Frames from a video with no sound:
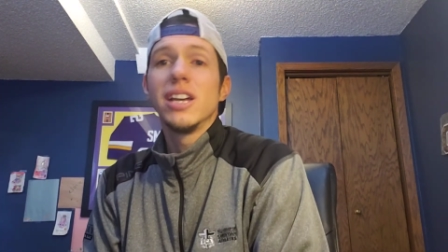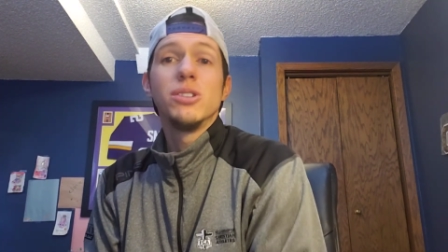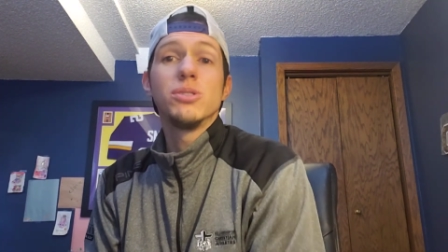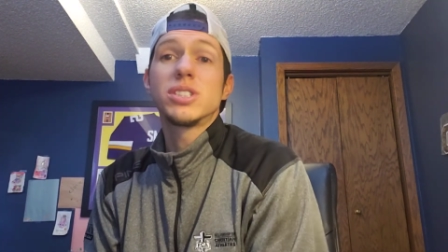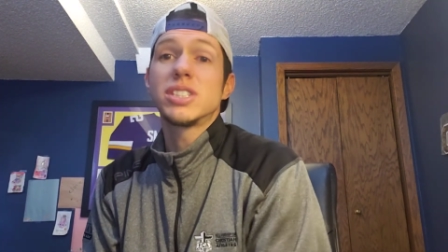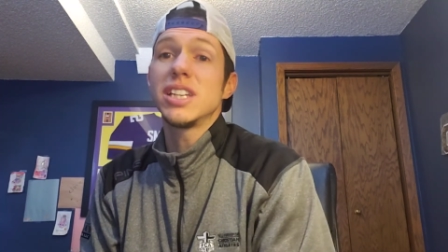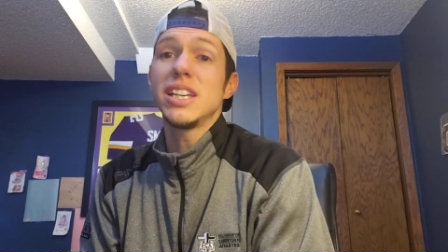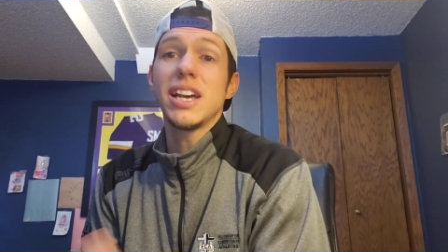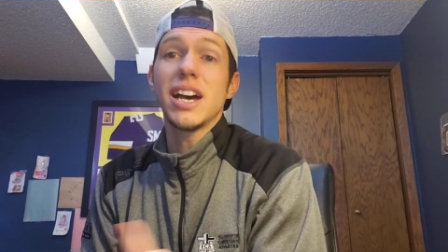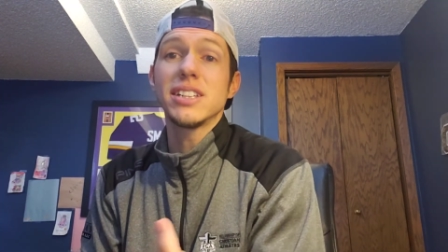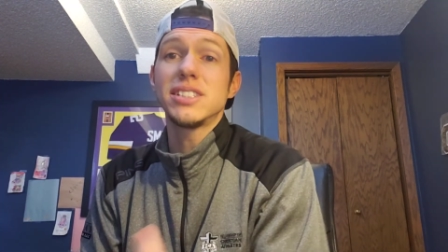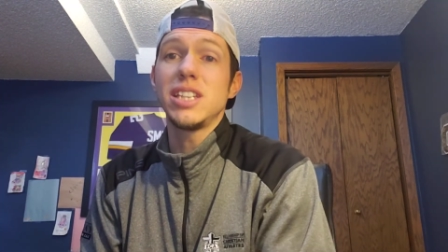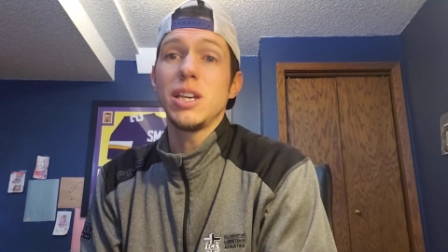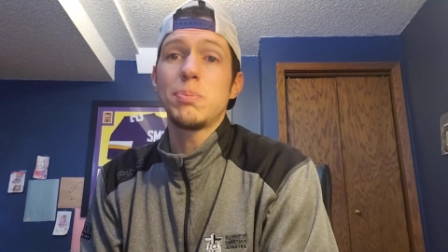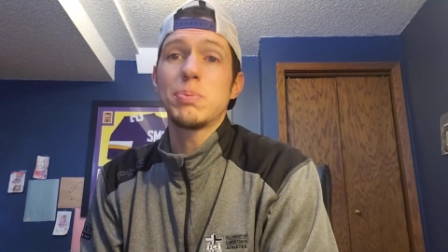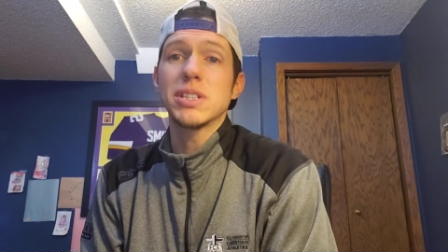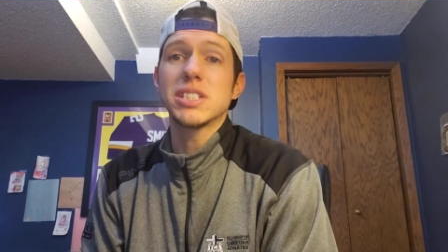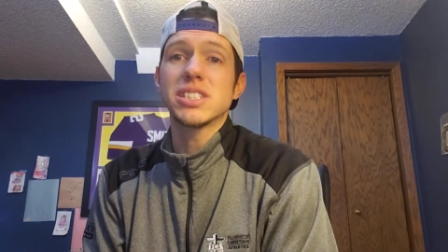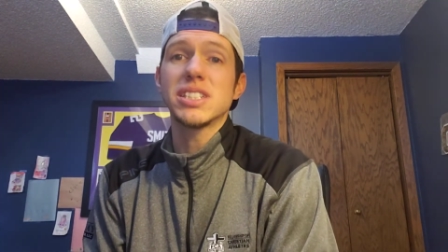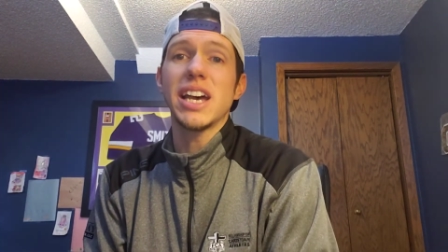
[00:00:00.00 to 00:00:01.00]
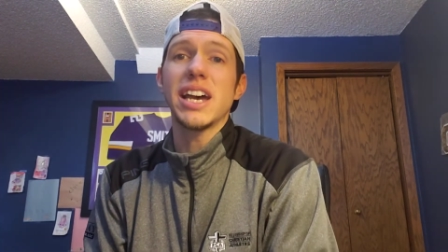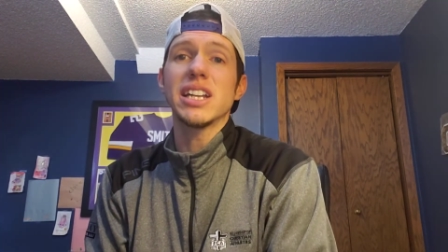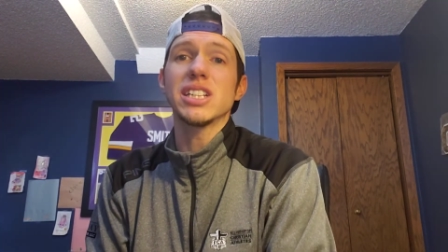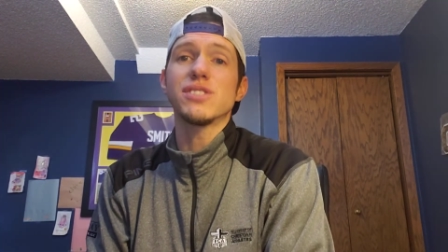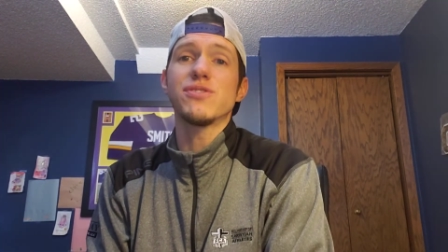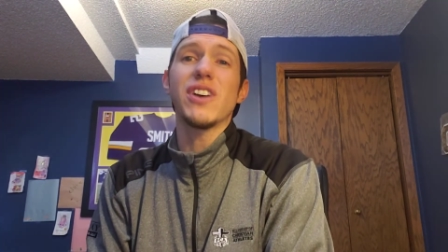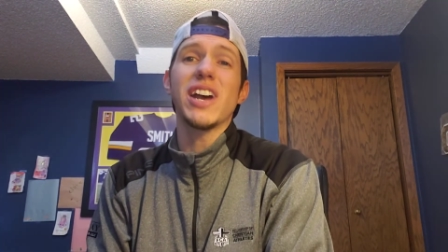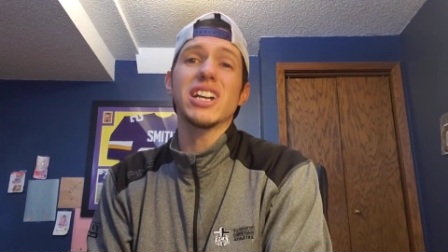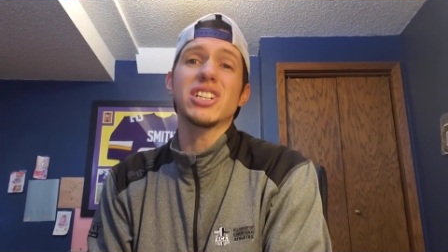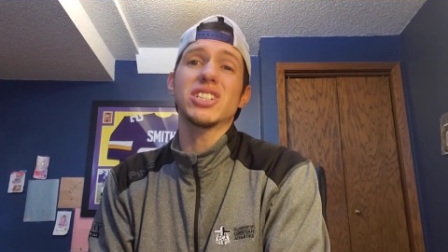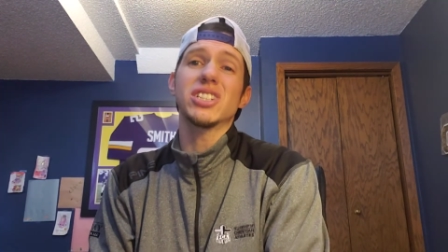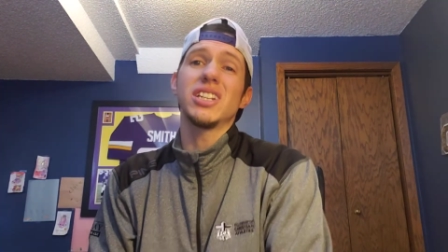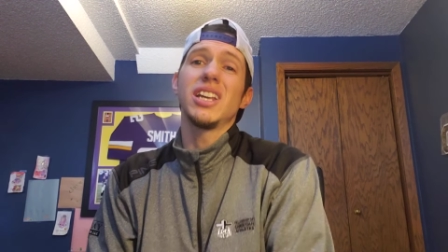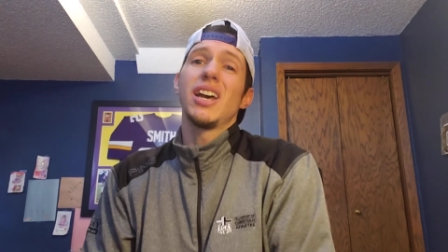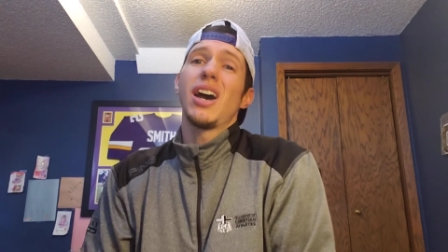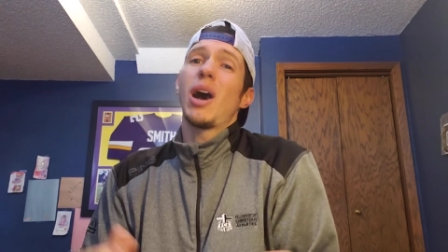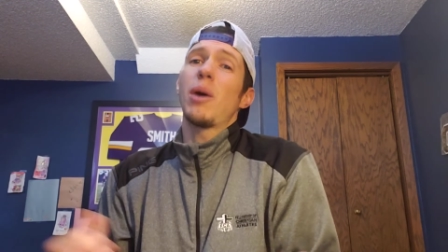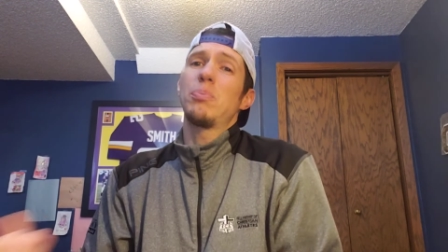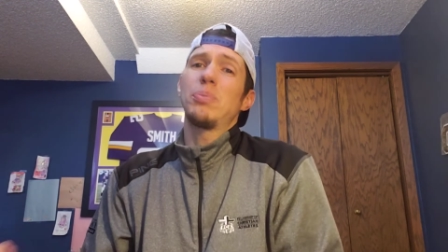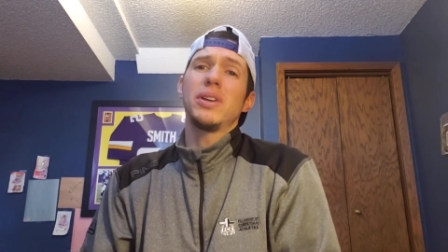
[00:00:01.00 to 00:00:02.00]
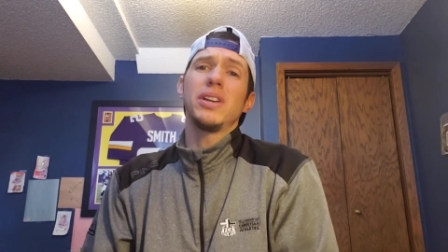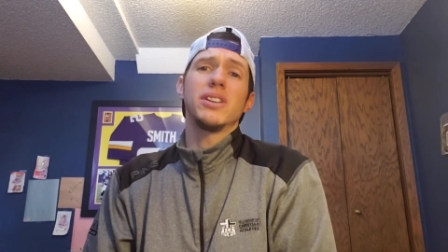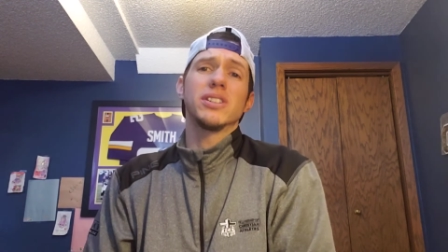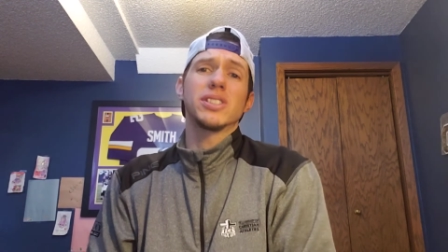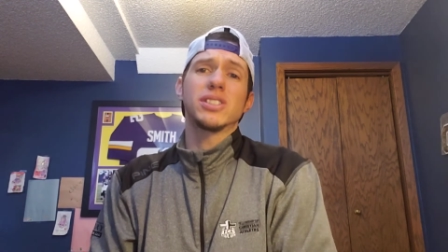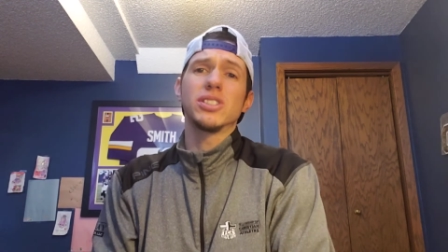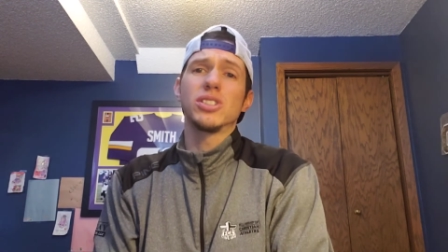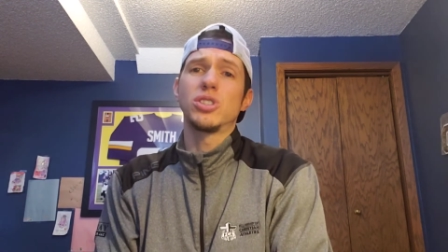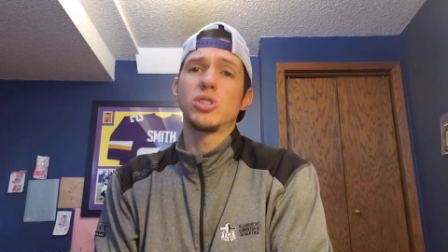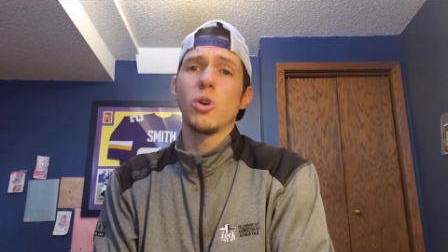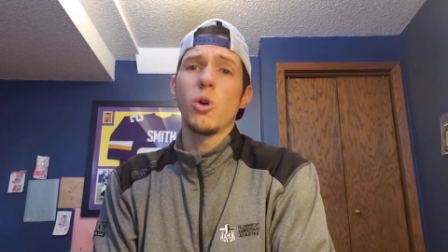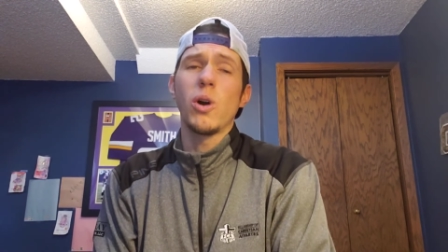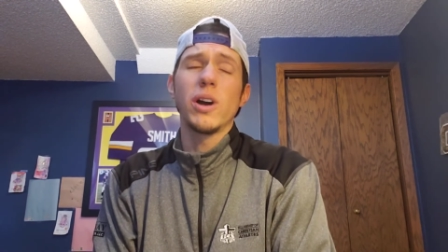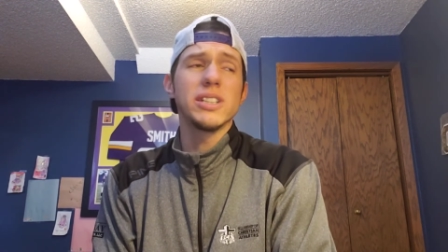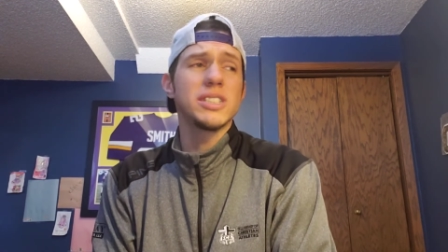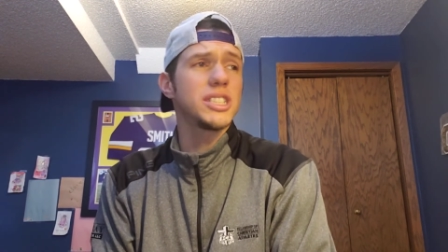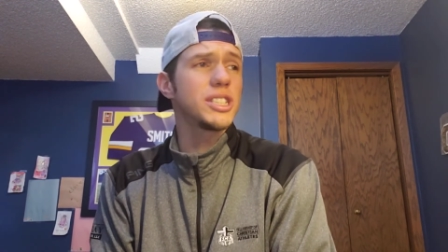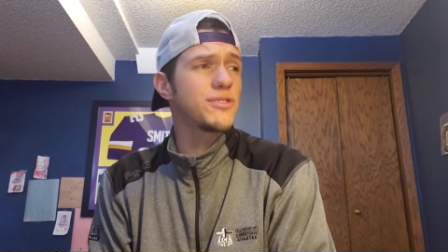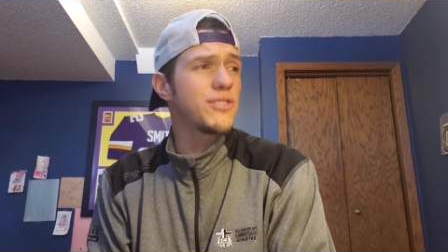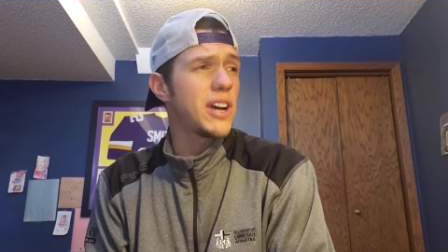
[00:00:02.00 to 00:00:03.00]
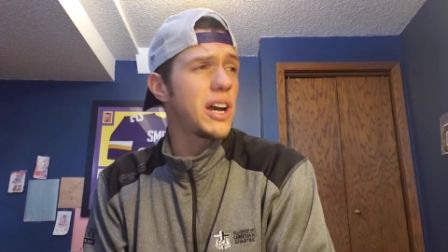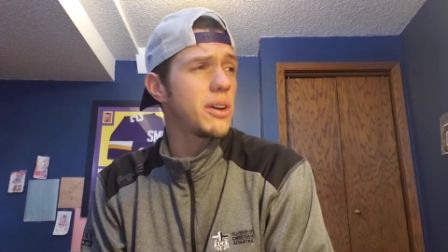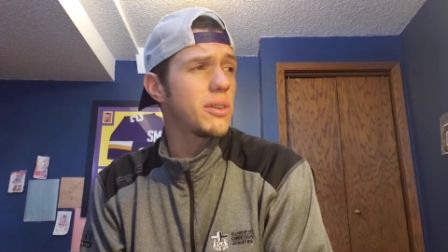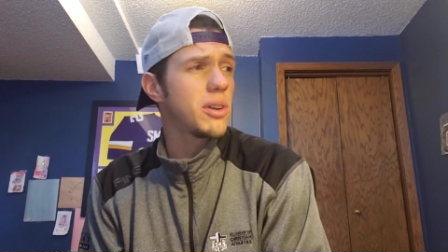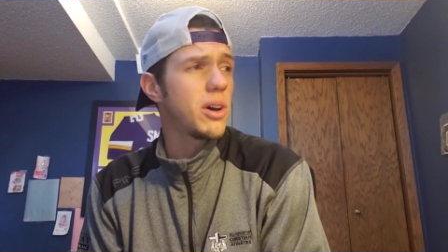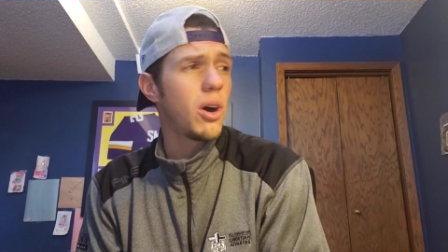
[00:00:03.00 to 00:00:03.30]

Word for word: You see our deepest satisfaction appears to joys is found